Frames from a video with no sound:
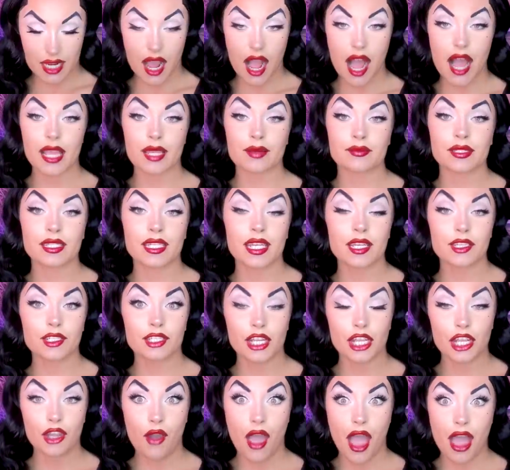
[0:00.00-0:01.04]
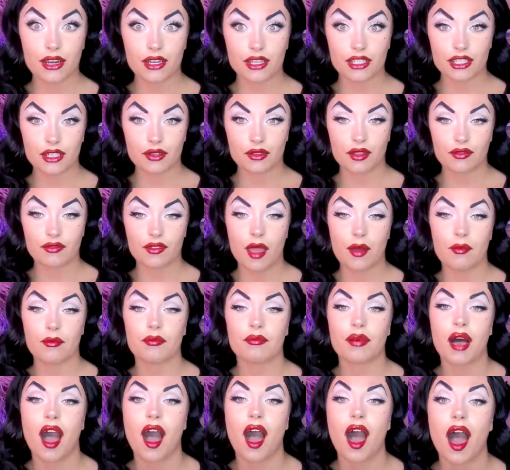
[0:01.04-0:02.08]
I am teaching you how to do the
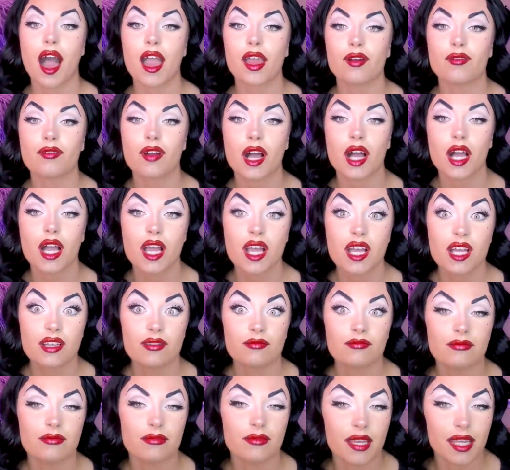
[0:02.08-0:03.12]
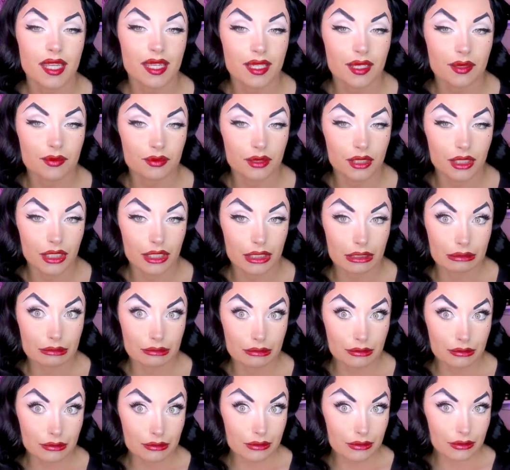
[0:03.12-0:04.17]
Vampira makeup look.
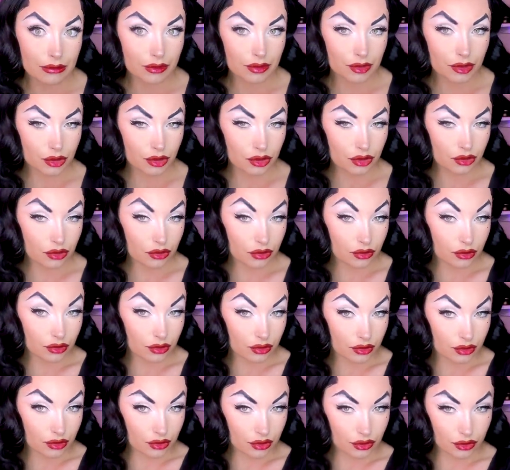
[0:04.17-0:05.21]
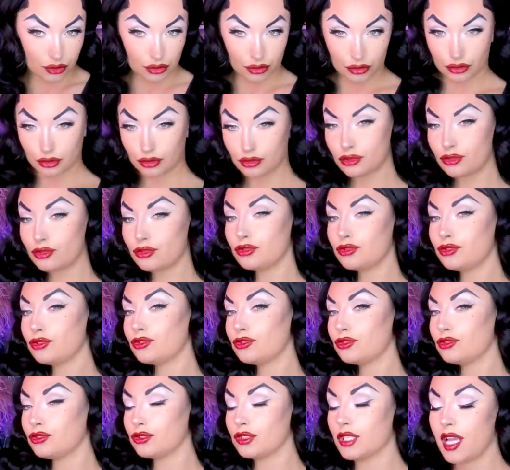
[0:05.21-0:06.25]

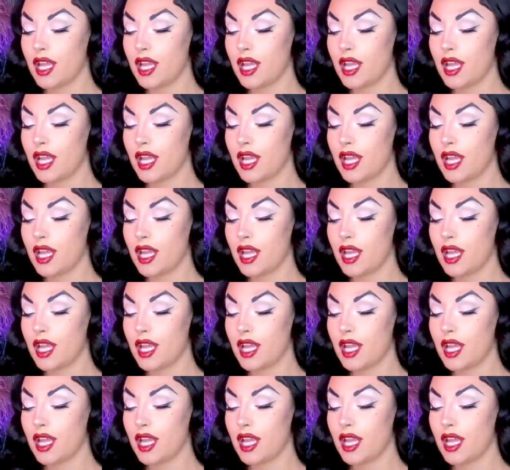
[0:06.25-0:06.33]
Ooh.